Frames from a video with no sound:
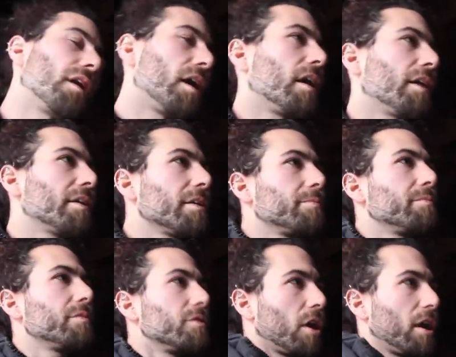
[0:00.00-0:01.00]

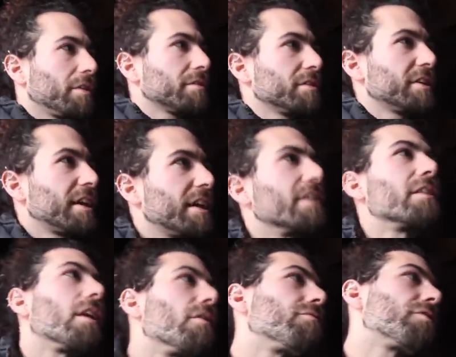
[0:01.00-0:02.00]
I'm not in
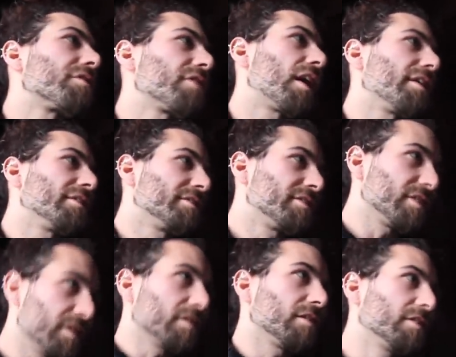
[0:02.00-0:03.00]
love with the
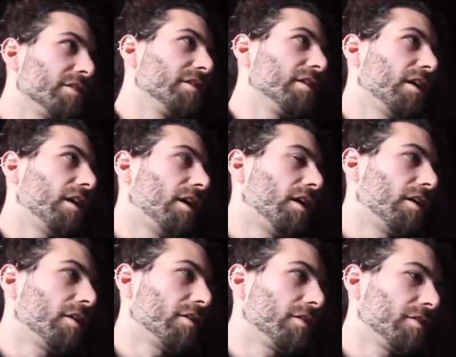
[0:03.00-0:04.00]
idea
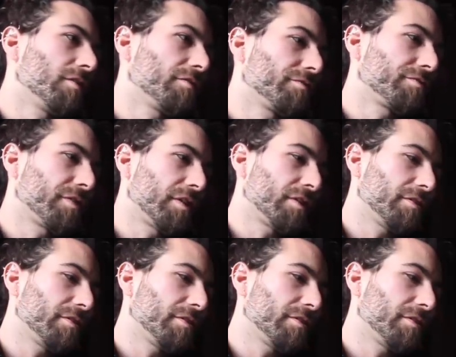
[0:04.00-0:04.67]
of